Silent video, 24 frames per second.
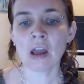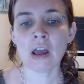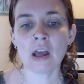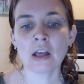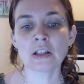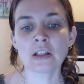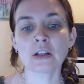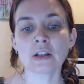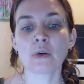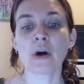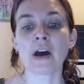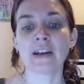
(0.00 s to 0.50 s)

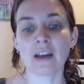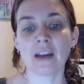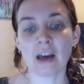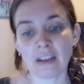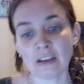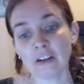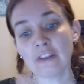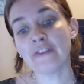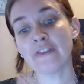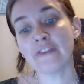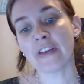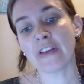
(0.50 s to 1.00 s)
So
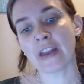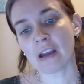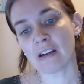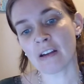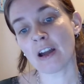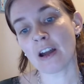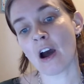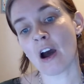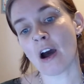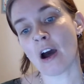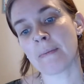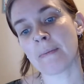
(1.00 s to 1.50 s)
another very
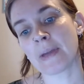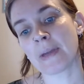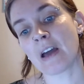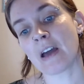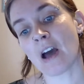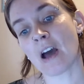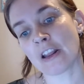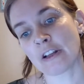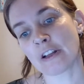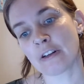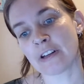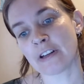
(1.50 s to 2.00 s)
common
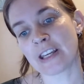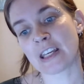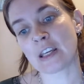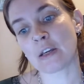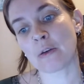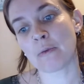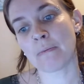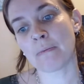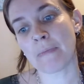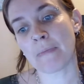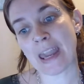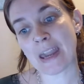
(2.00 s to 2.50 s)
colorant you
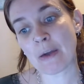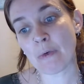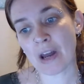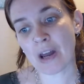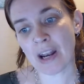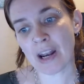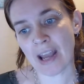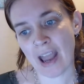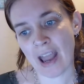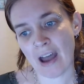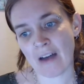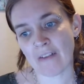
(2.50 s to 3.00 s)
may want
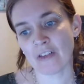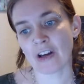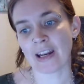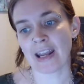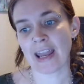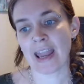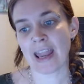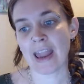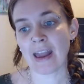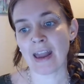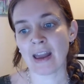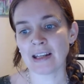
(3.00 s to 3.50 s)
to have on
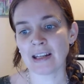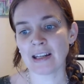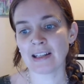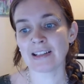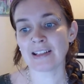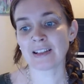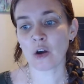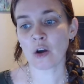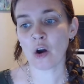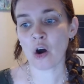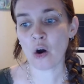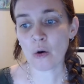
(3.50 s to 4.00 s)
hand is
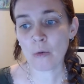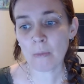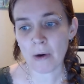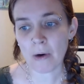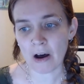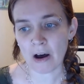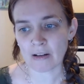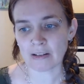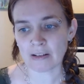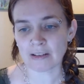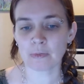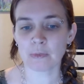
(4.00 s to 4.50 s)

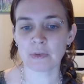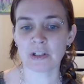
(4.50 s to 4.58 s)
cobalt,